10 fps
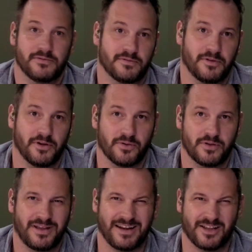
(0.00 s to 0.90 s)
you know,
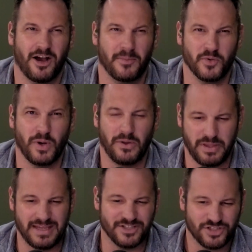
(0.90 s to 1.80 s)
kind of
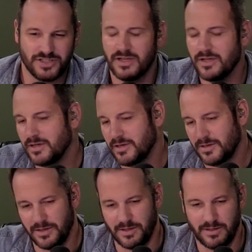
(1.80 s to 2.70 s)
Commonwealth-ish
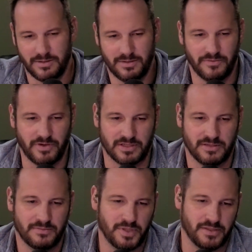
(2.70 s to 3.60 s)
uh, effect,
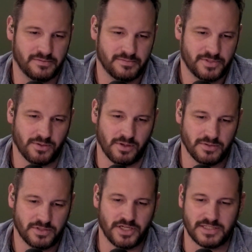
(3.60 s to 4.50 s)
but so
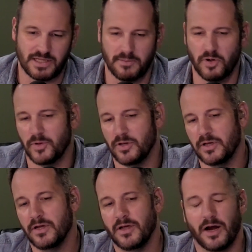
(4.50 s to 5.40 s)
close. Jason came home early.
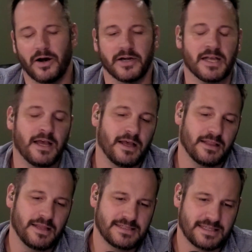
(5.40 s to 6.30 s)
All right,
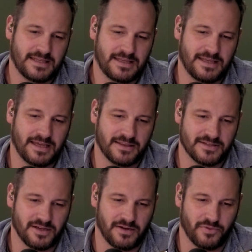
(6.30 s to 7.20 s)
let's kick
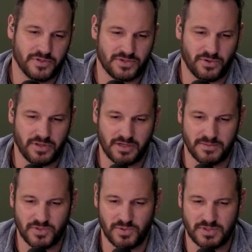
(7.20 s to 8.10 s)
this off with a story that
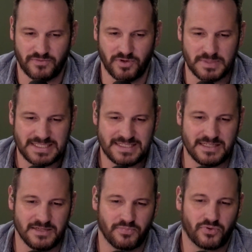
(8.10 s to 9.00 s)
comes to us from C
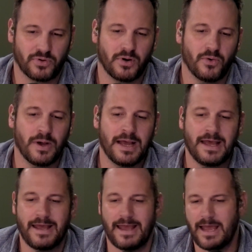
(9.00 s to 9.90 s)
E Pro.
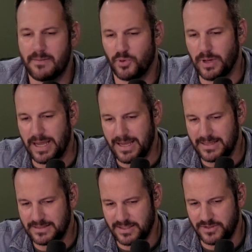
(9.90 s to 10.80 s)
Apple
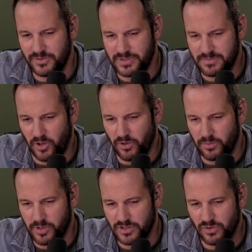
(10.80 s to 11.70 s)
adds new smart home
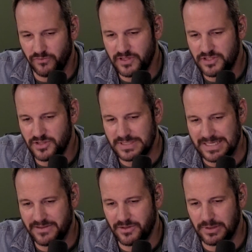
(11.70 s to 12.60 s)
control features
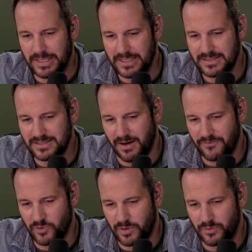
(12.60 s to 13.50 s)
in their latest
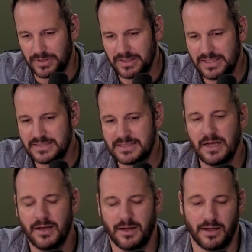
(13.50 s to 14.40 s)
software release.
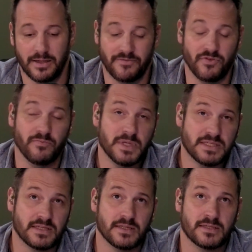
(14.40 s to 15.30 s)
Uh, if you
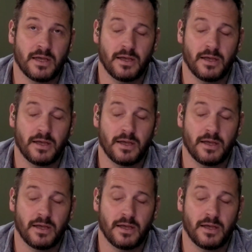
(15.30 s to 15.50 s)
missed it,